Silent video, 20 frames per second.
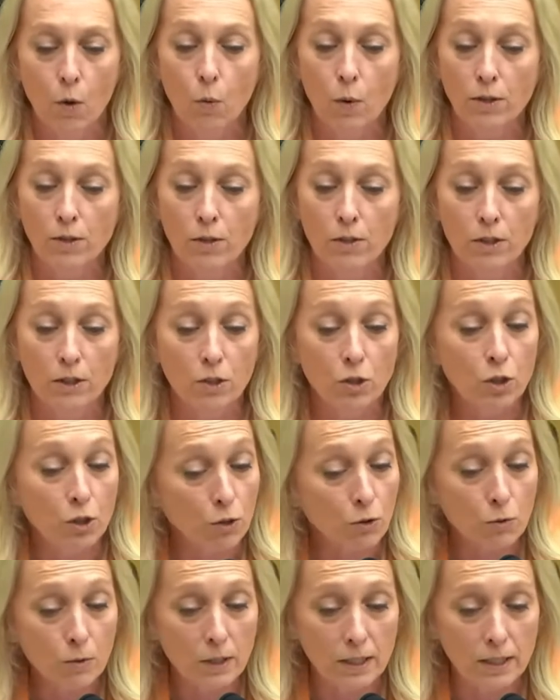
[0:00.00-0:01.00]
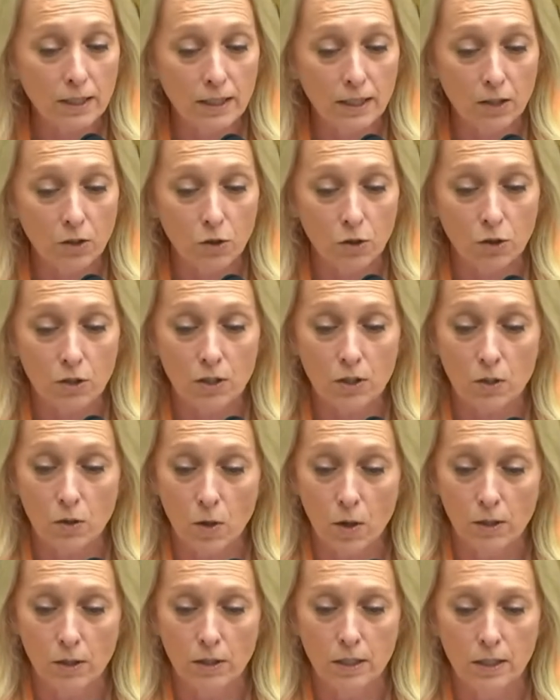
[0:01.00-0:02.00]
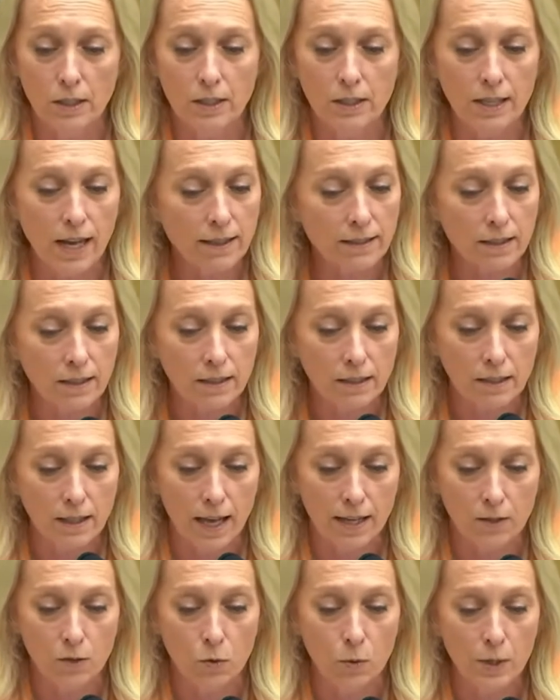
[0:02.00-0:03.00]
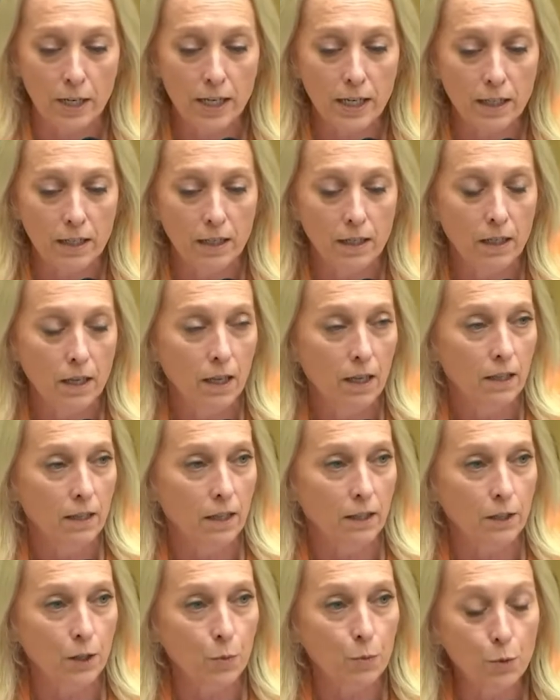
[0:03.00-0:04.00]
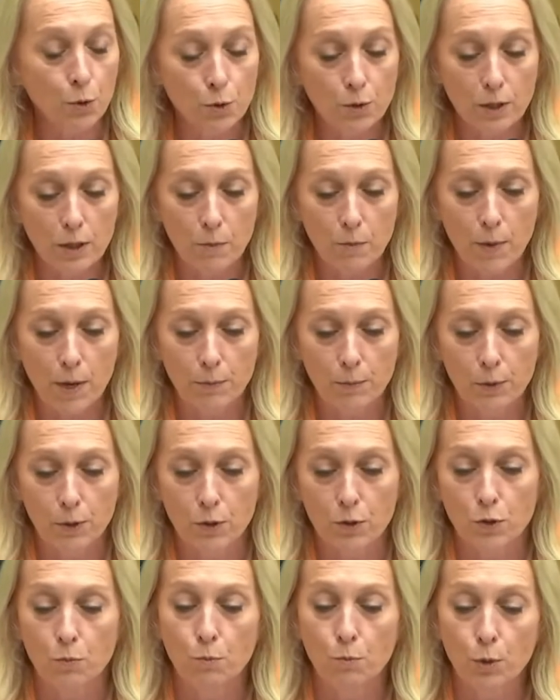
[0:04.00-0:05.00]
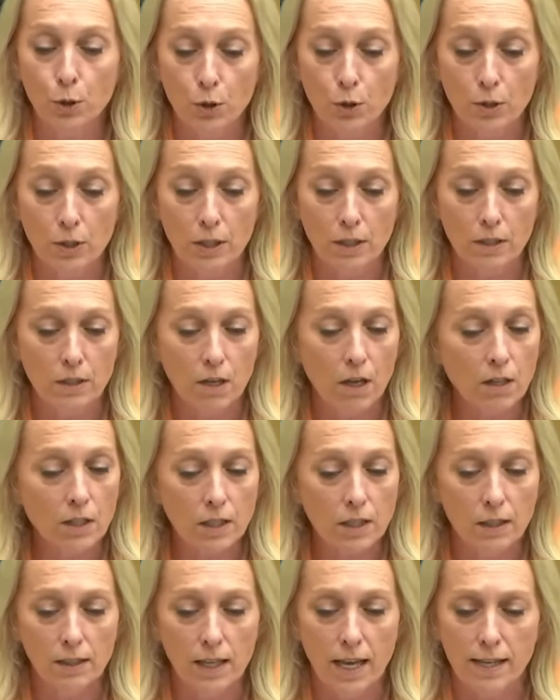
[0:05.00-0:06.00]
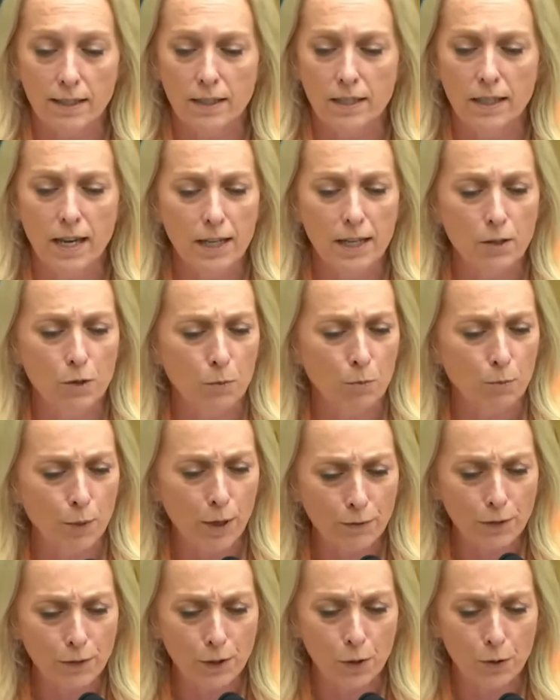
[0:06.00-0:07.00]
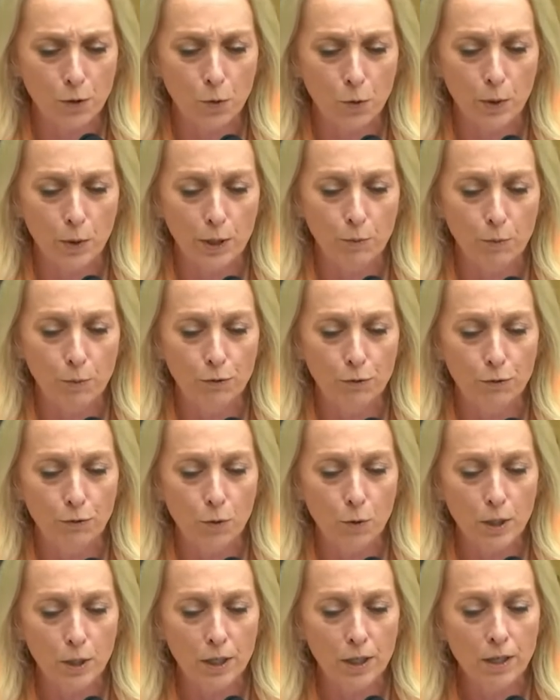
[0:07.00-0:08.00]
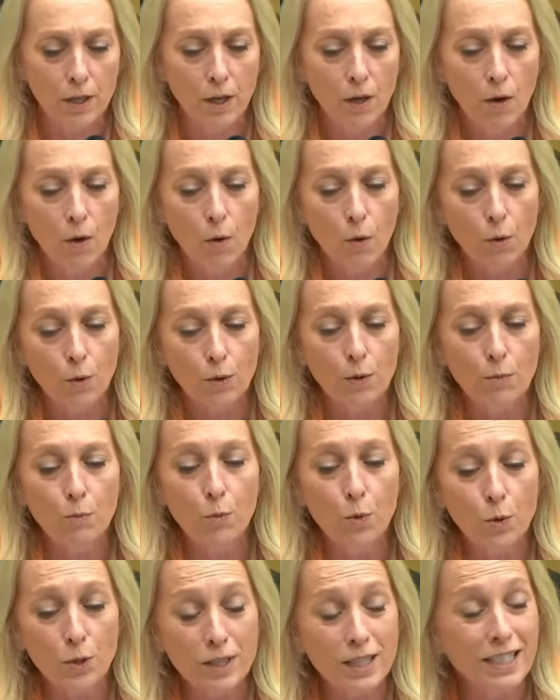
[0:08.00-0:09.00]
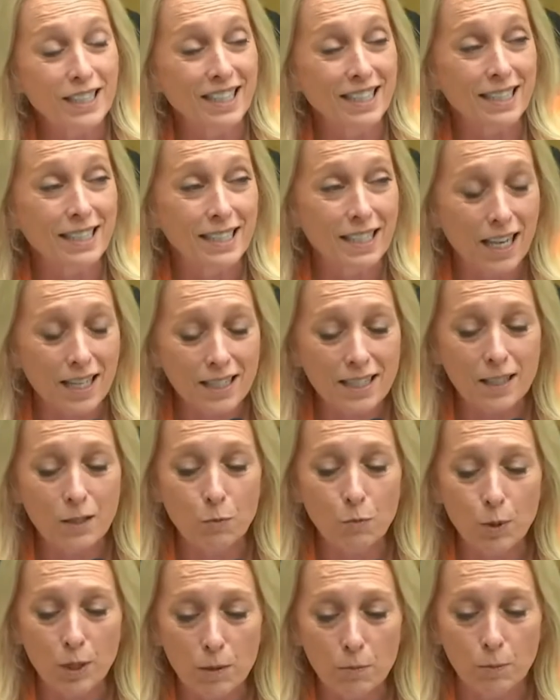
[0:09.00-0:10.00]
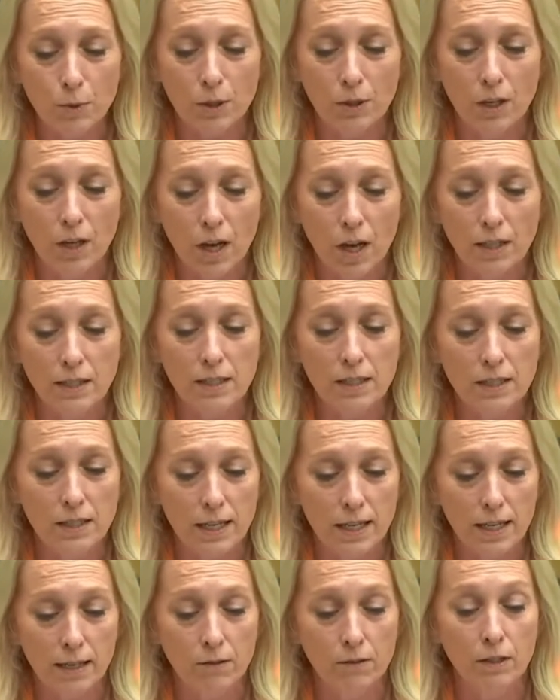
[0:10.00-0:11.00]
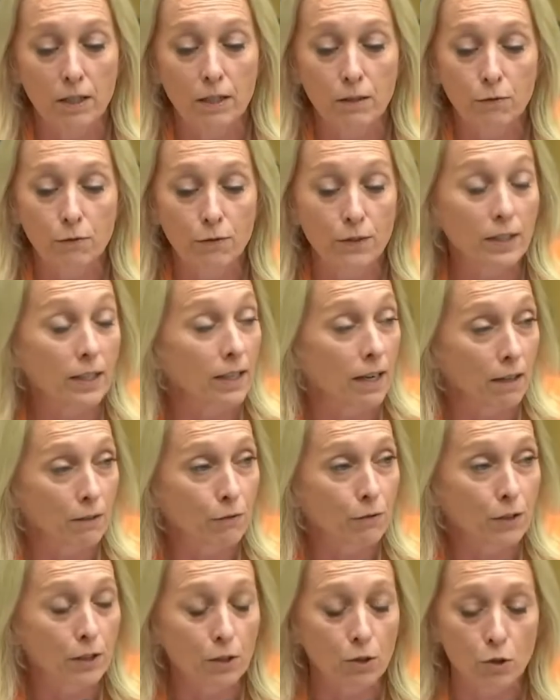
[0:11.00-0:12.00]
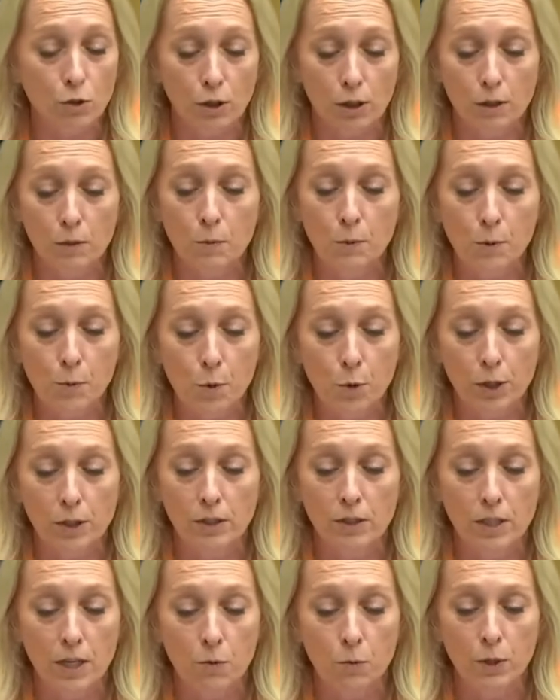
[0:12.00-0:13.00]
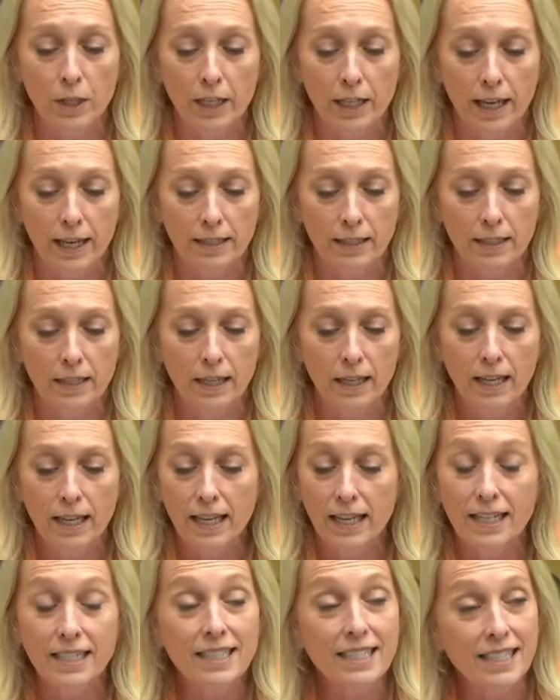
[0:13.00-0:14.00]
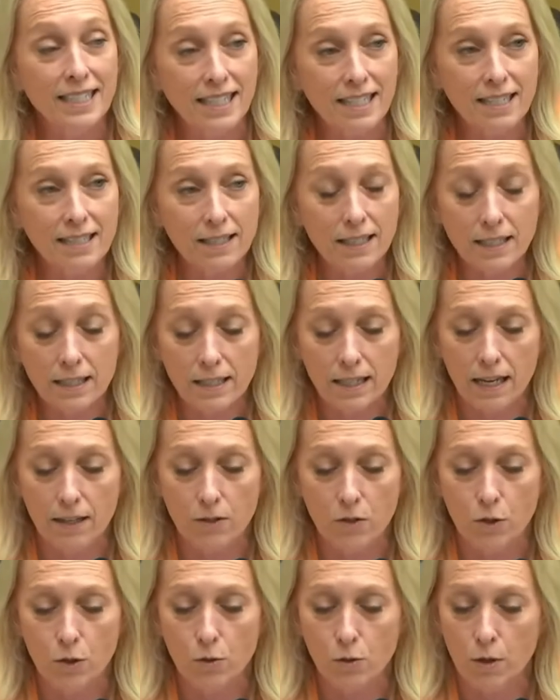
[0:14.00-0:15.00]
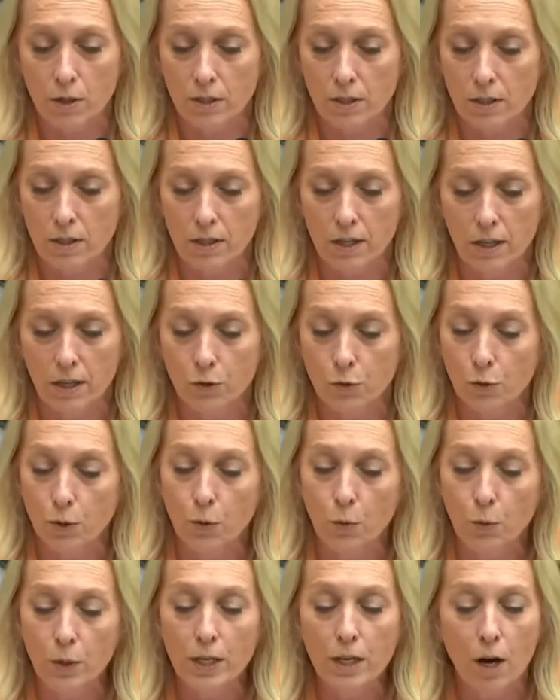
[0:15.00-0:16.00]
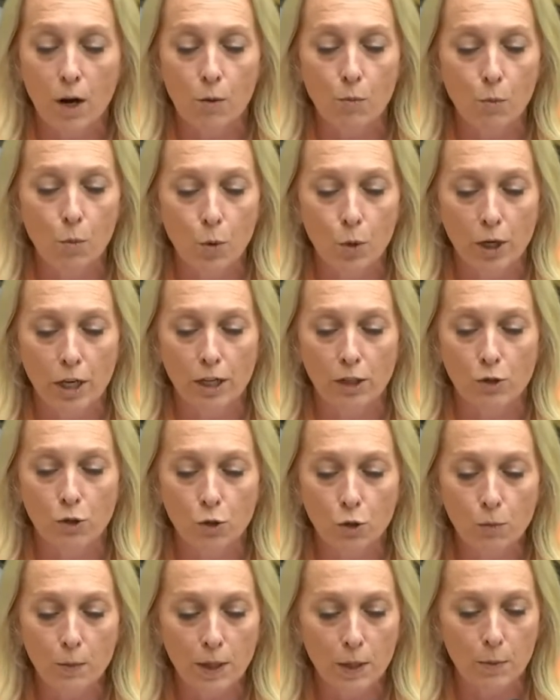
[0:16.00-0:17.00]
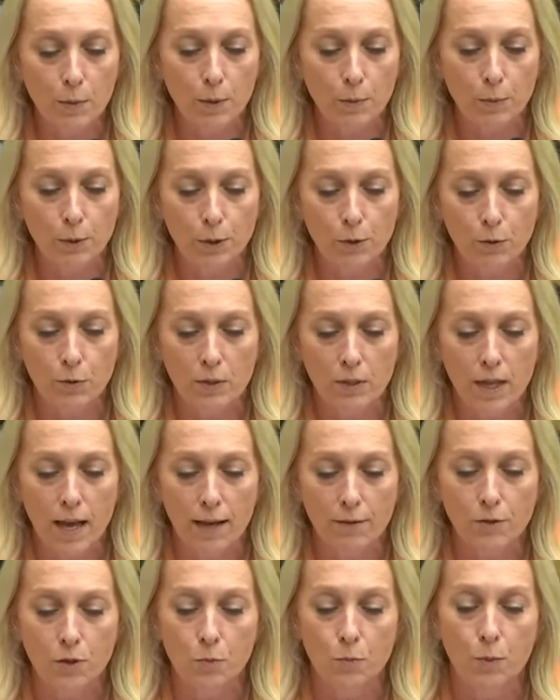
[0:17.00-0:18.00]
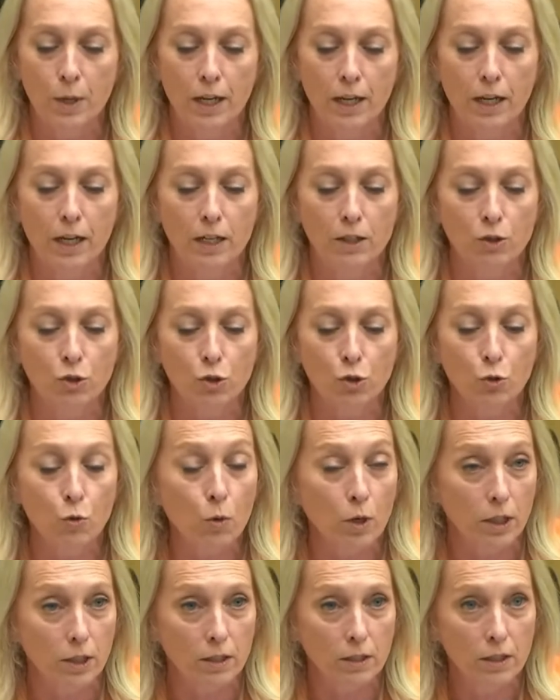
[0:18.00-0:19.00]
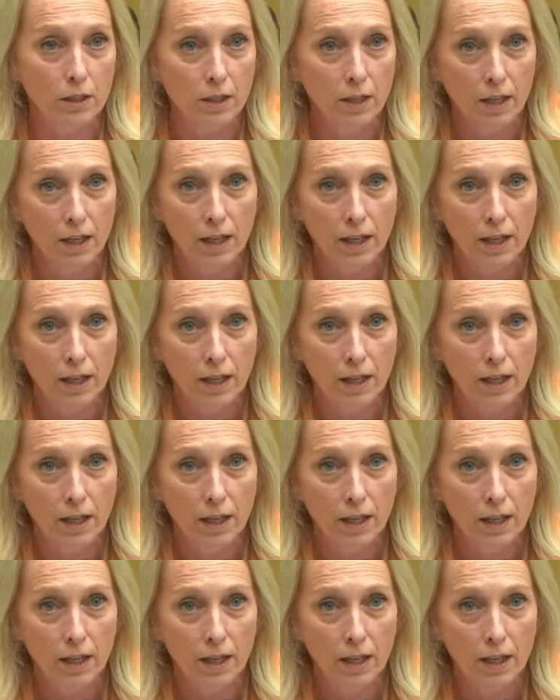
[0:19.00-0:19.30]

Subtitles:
Whether the children and teachers slaughtered in Texas last week, the community members murdered in Tulsa last night or Buffalo the week before, or the more than a dozen people gunned down in Philadelphia during the Memorial Day weekend. In cities and towns across the country, we are mourning too many people whose lives have been cut short.